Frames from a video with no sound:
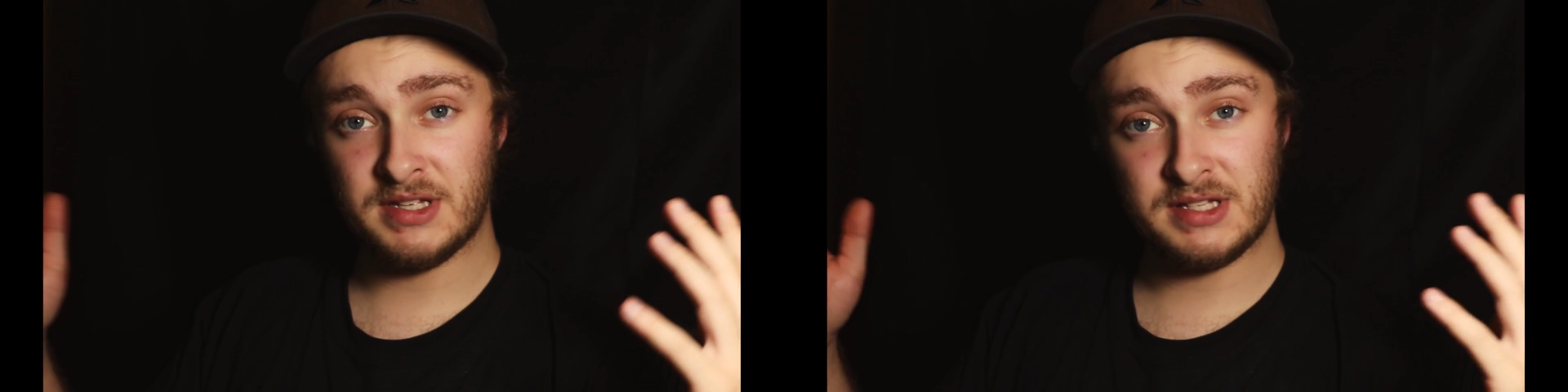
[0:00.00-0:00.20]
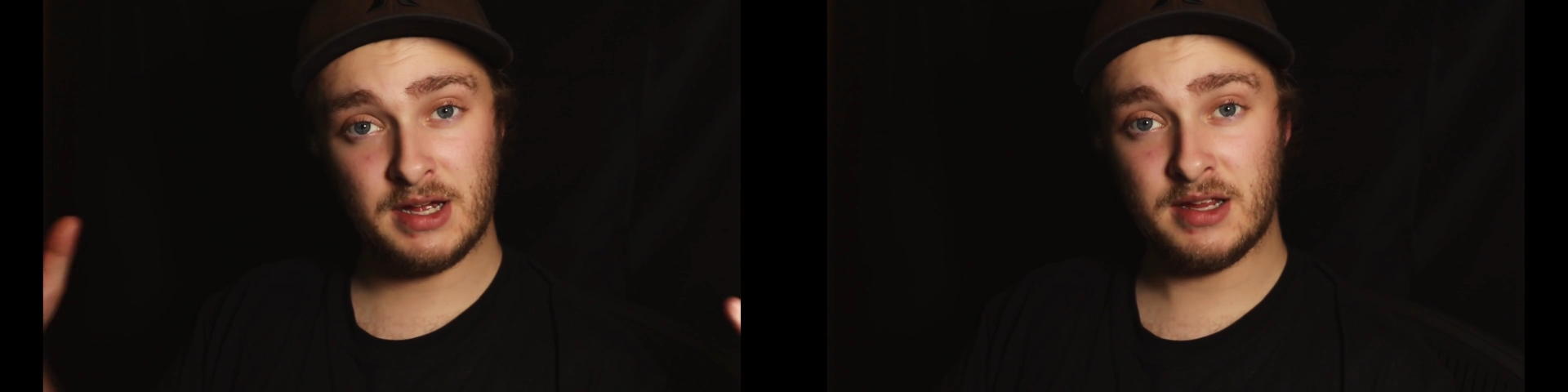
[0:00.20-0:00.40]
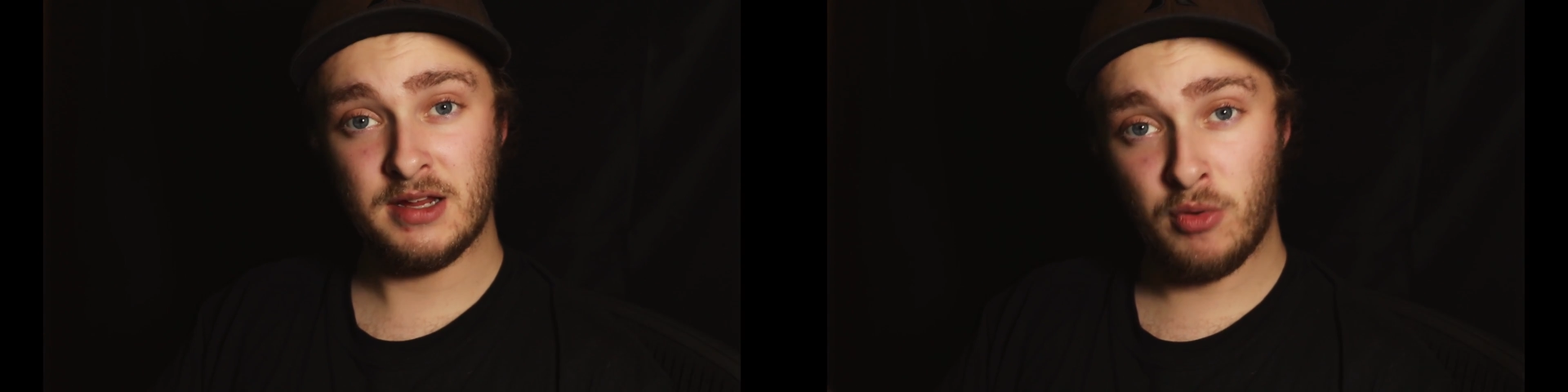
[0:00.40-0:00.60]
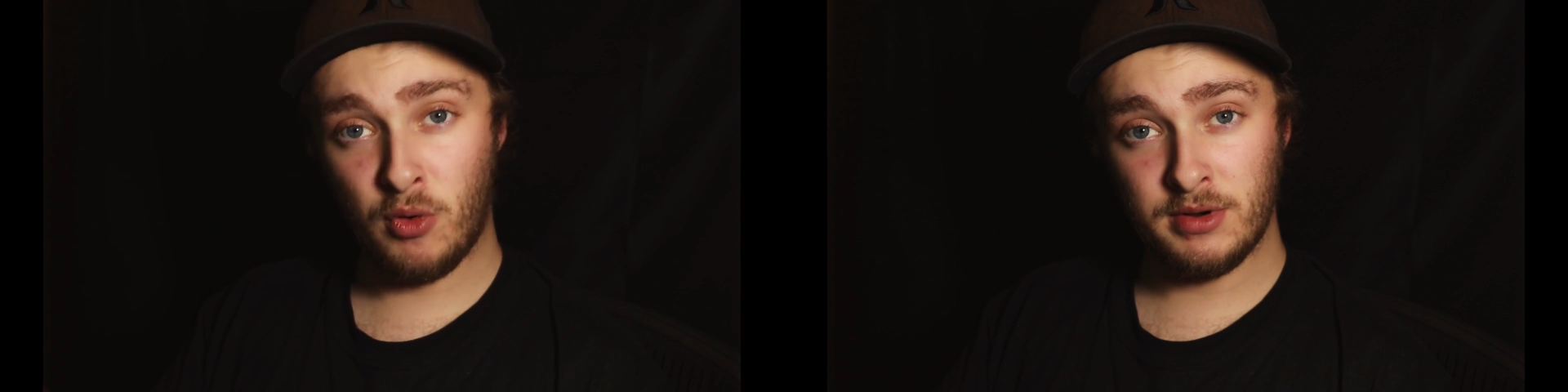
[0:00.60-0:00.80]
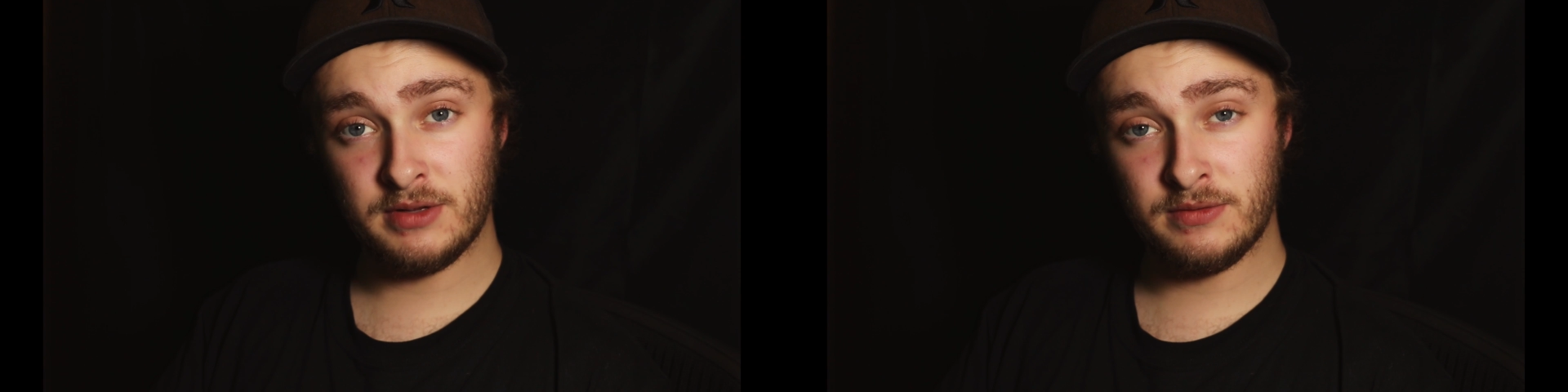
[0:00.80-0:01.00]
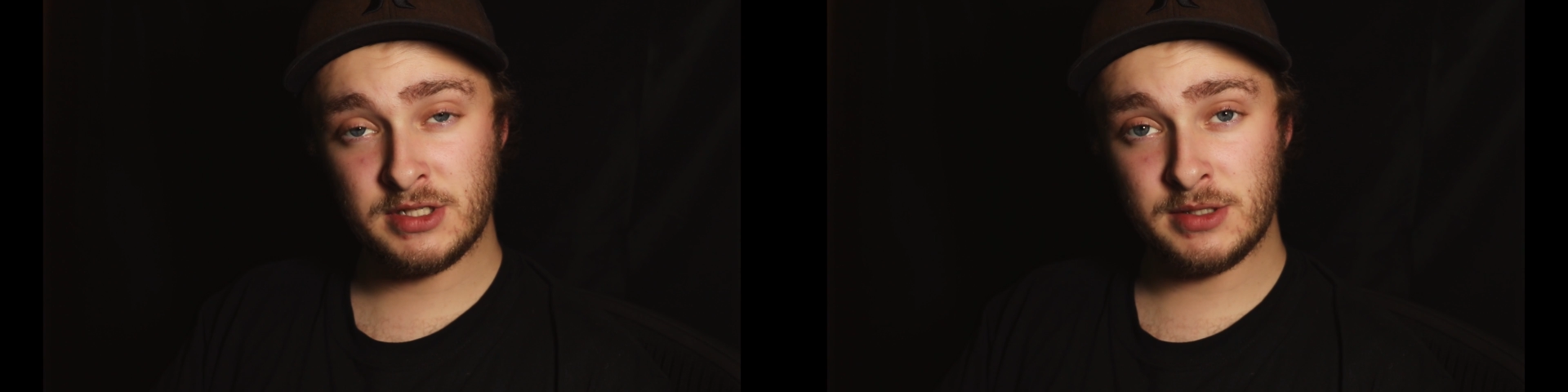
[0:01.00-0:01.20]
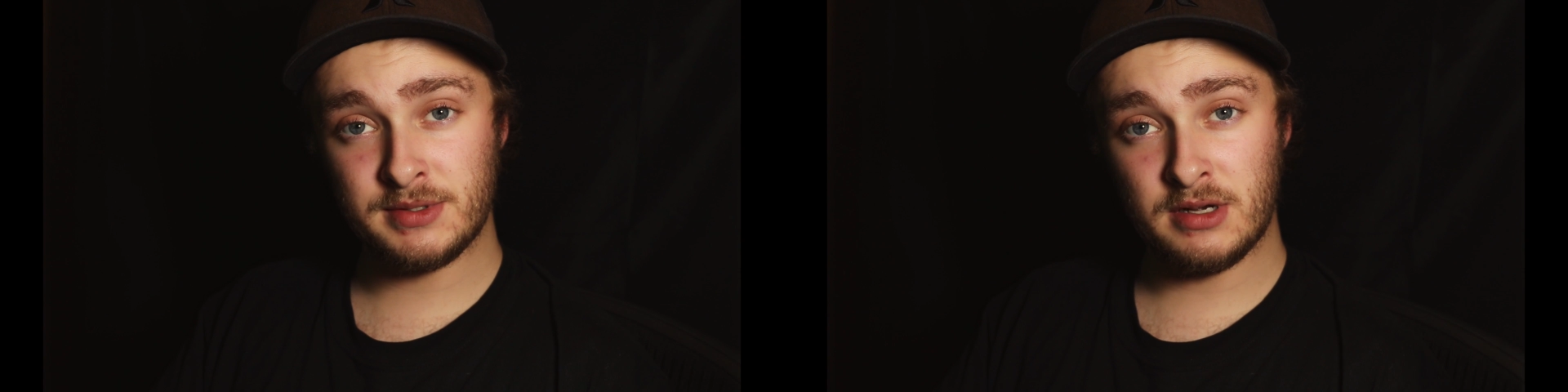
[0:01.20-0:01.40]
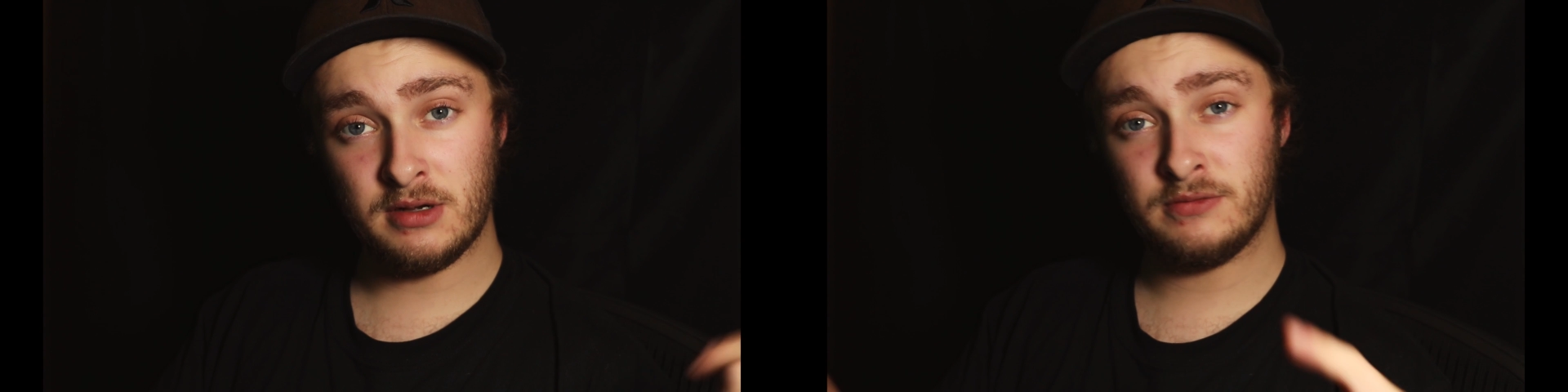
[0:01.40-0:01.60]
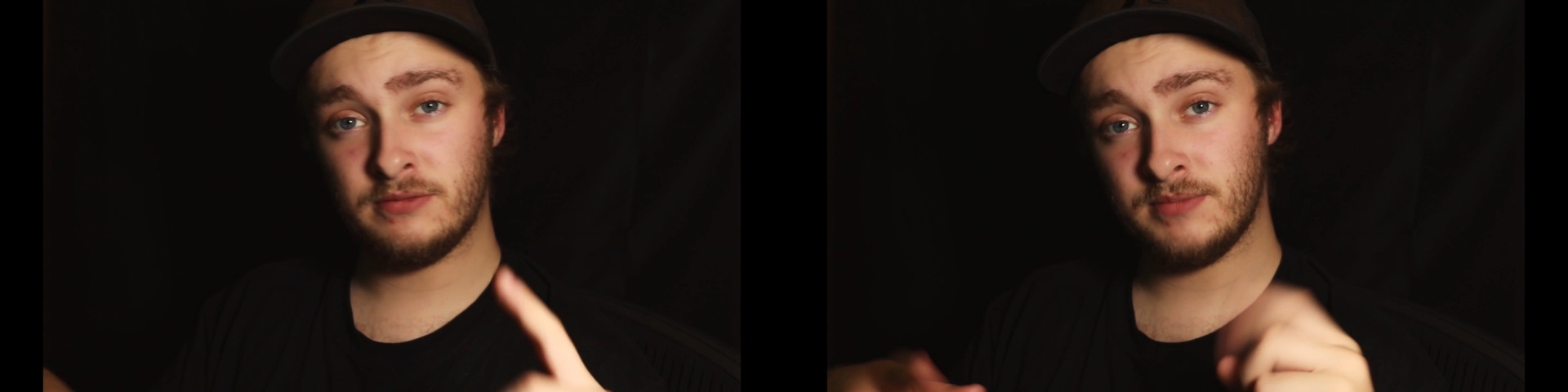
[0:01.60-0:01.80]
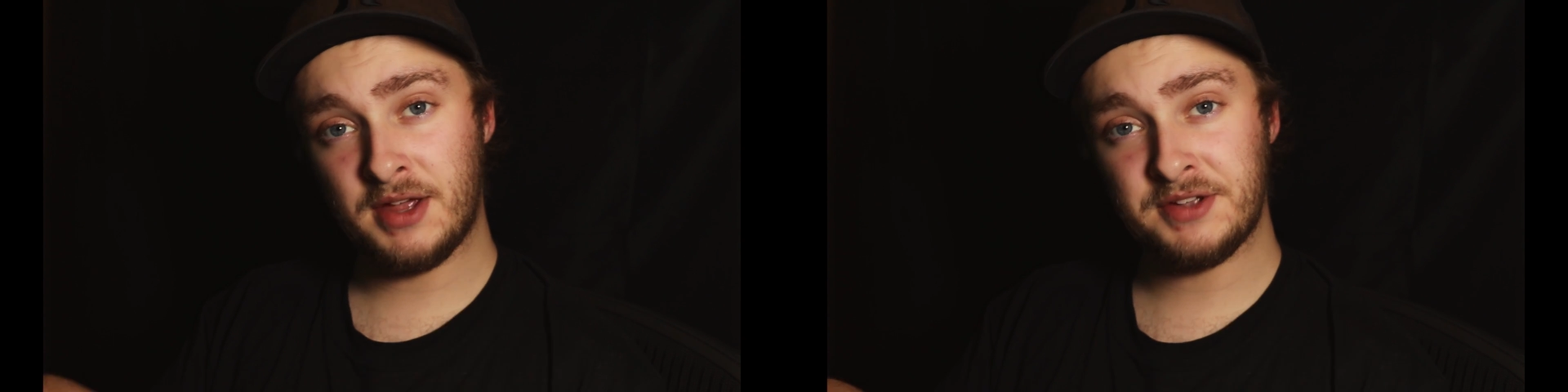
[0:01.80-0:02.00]
That's how to import in DaVinci Resolve.
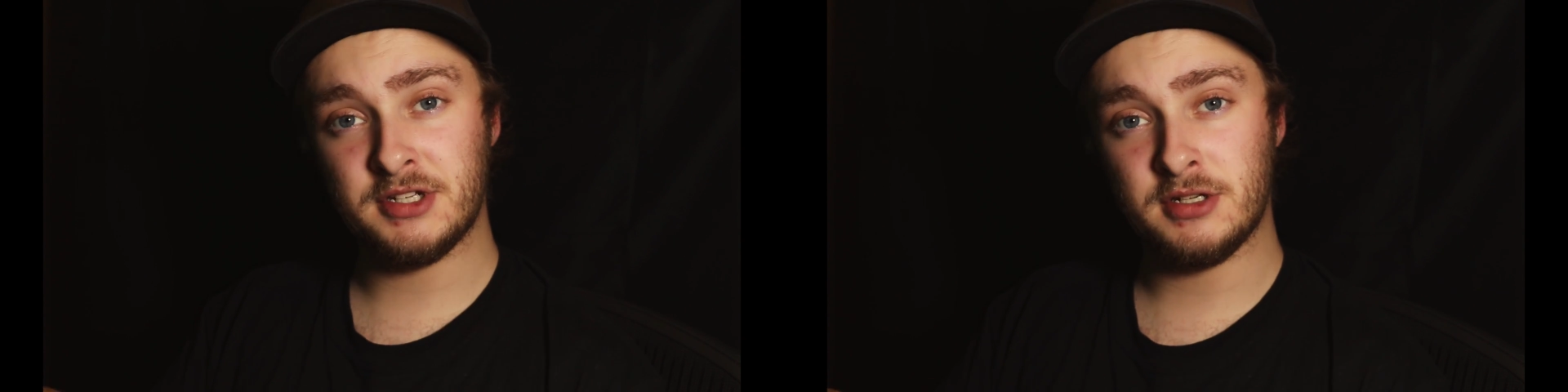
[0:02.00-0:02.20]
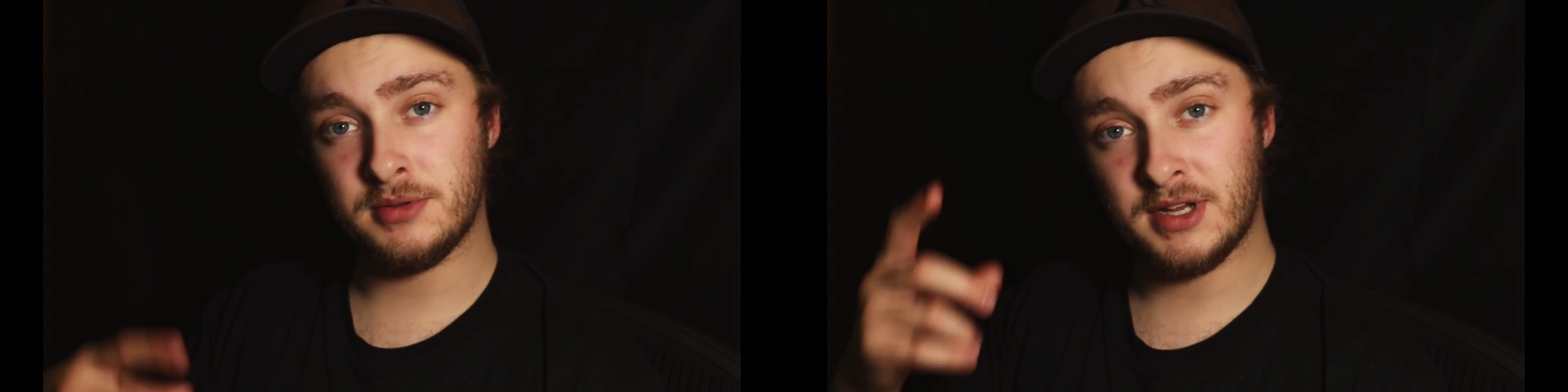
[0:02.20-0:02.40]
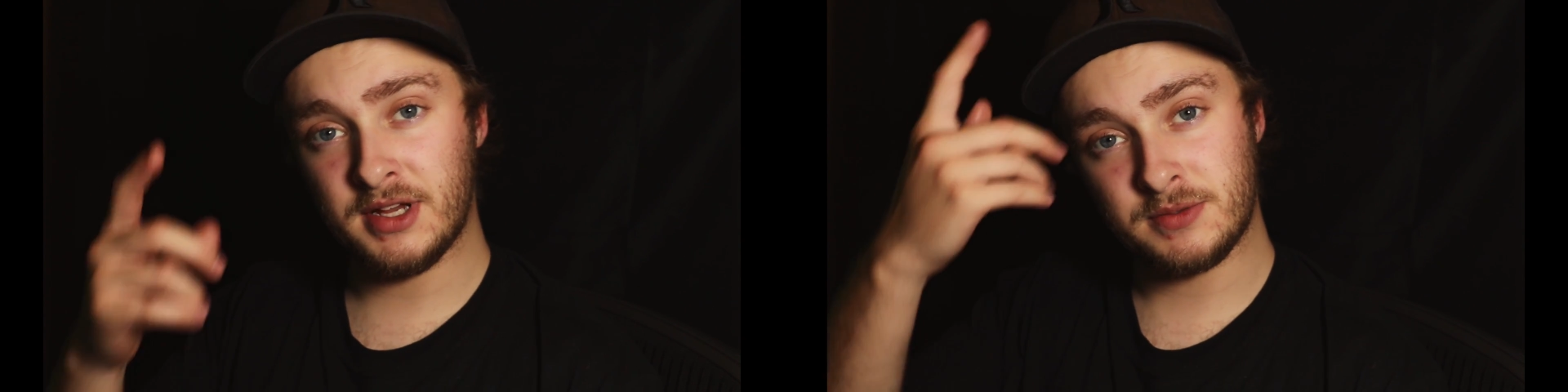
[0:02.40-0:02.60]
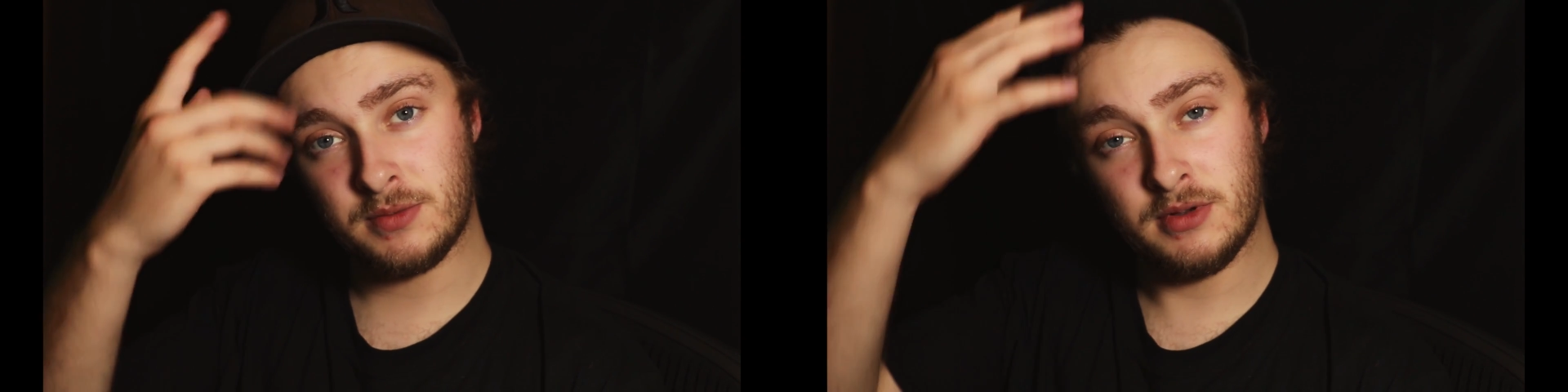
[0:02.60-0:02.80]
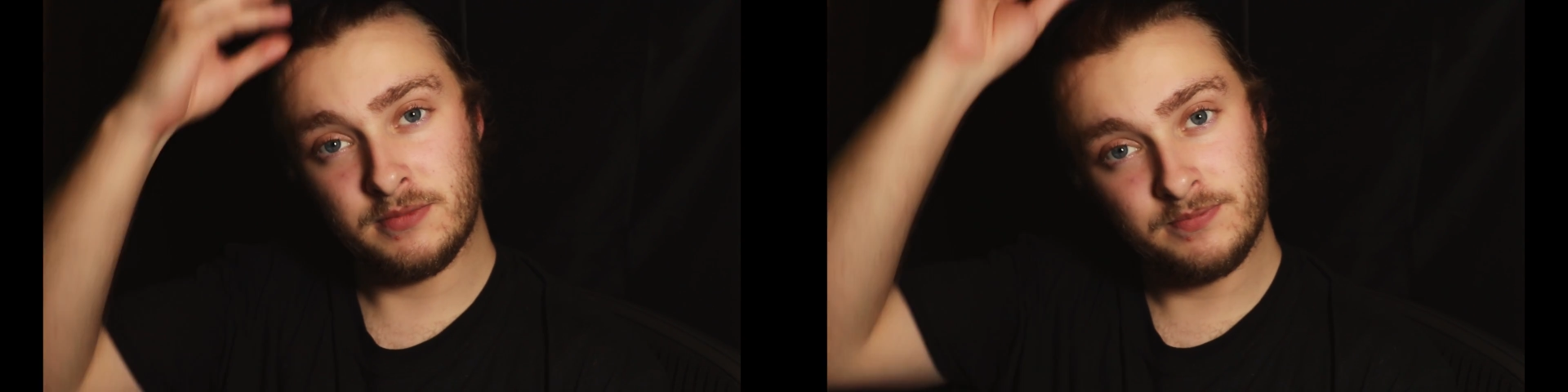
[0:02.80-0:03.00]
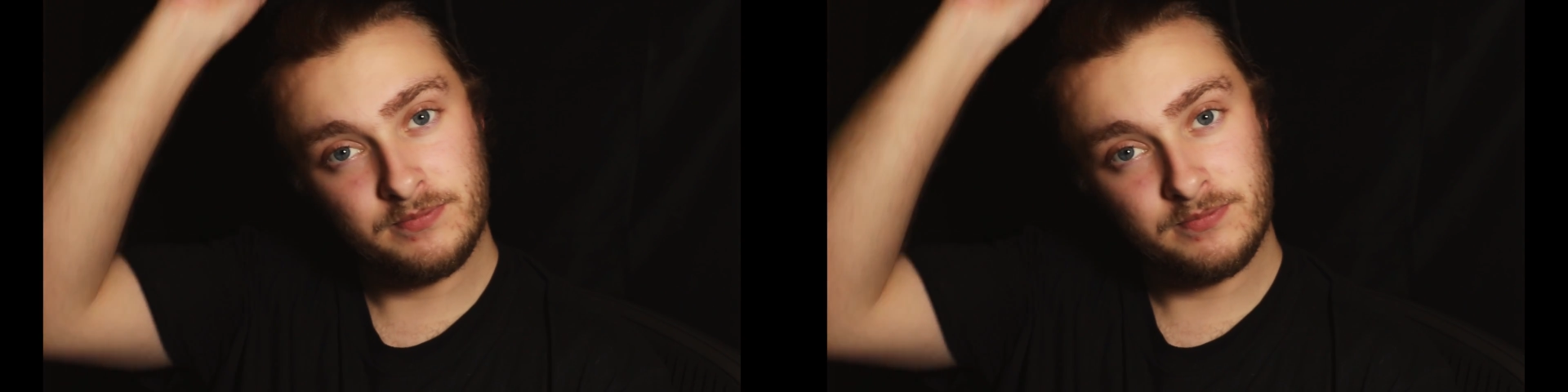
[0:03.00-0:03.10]
I'll see you in the next one.